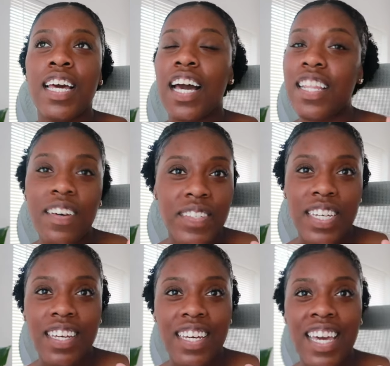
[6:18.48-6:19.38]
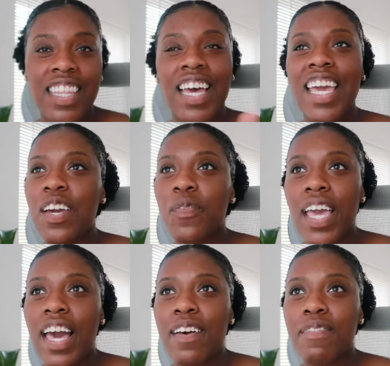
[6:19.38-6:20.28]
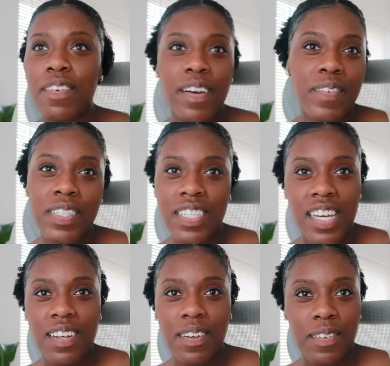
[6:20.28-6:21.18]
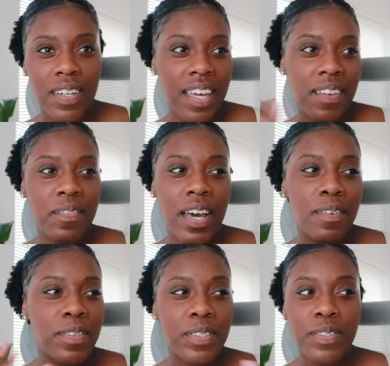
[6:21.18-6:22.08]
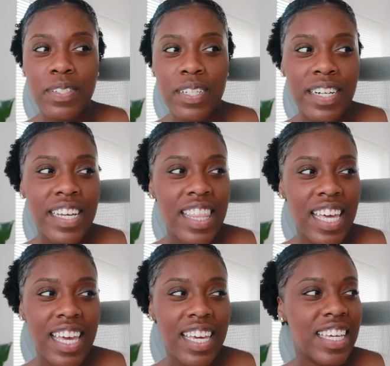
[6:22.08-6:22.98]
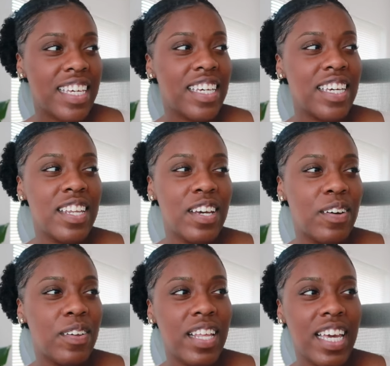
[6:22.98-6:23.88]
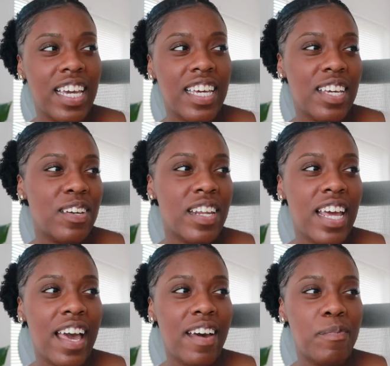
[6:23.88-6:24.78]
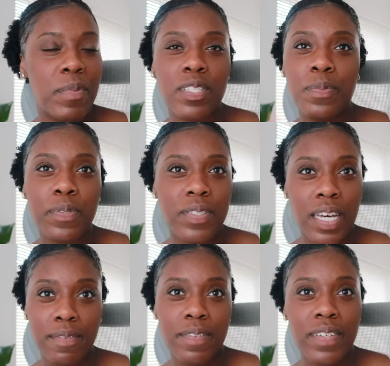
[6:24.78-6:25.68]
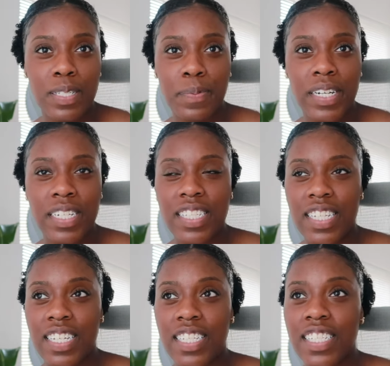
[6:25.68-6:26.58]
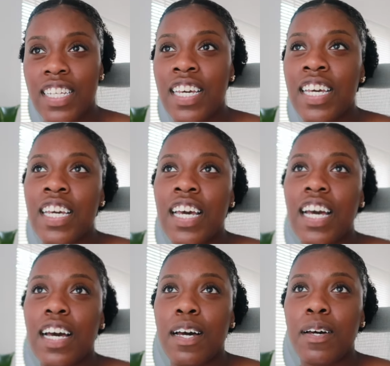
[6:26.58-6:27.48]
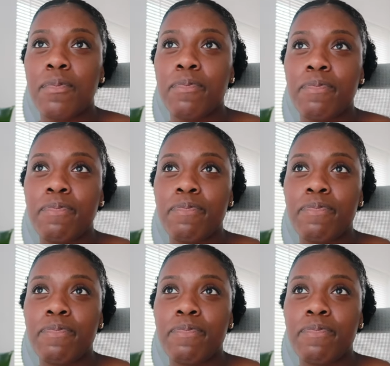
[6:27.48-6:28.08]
I loved it. And like we have forever to go and vow renewals are a thing, you know, like you can have multiple types of experiences. Um,